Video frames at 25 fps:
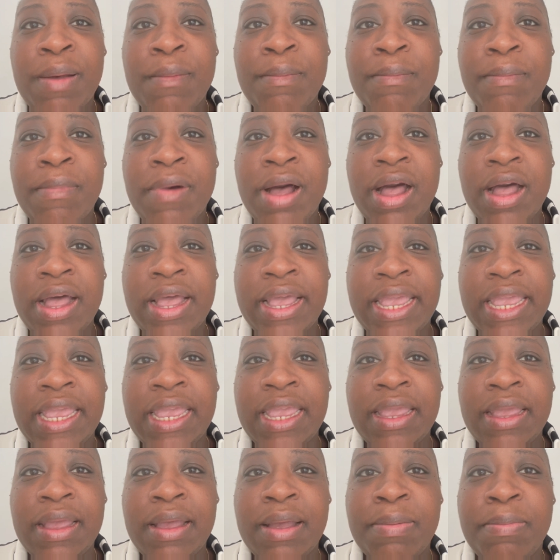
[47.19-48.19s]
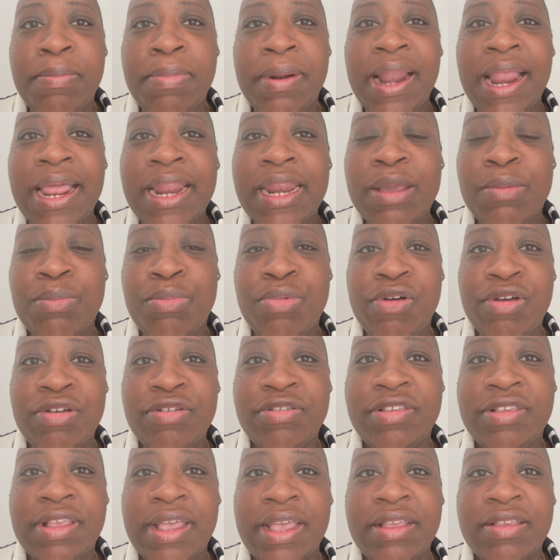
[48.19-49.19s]
my planning
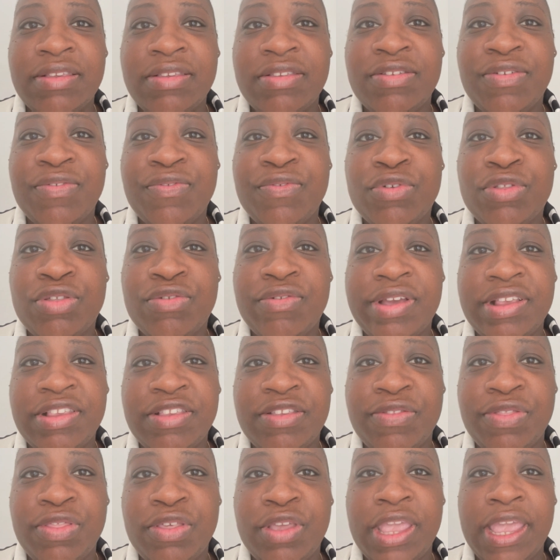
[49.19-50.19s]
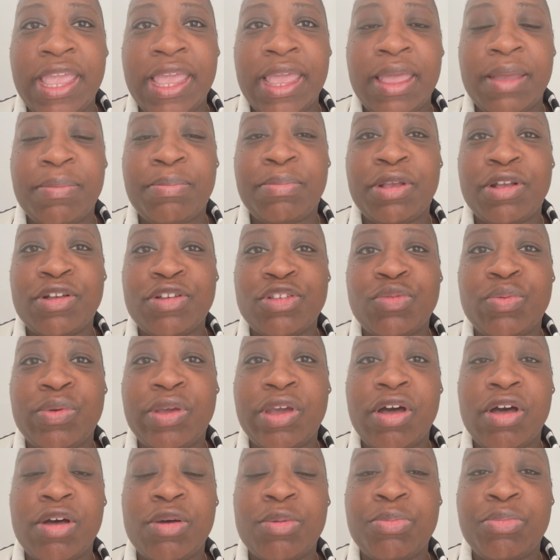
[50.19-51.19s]
process for the rest of the year because we
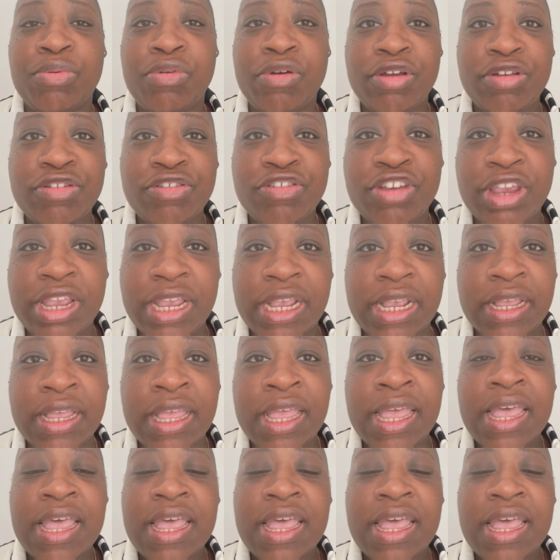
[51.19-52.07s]
are approaching